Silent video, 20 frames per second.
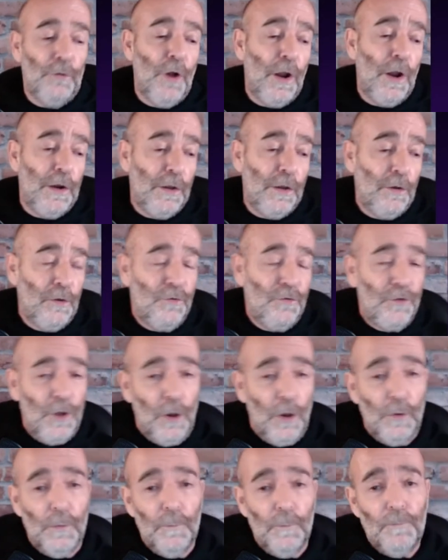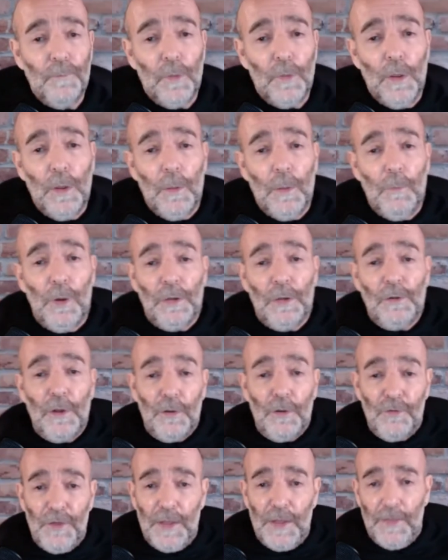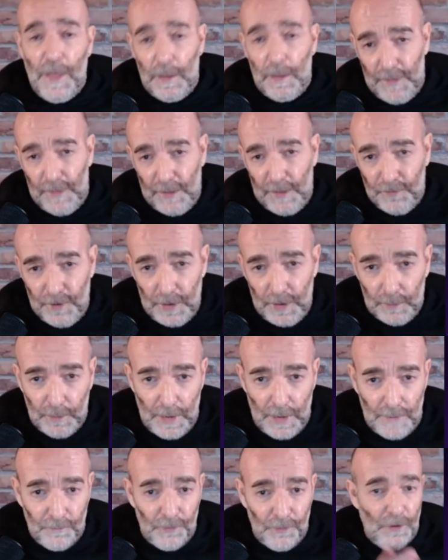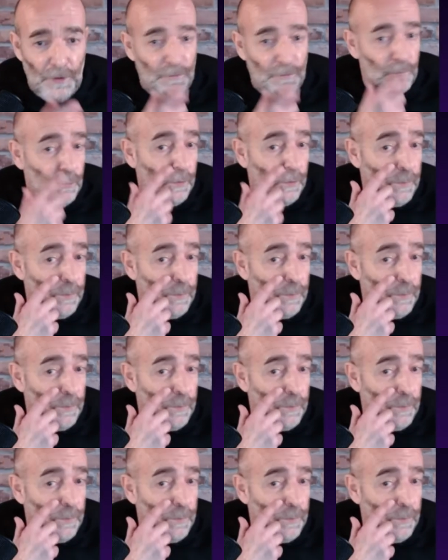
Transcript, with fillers: on in the show. But see that? That's it. Conversations with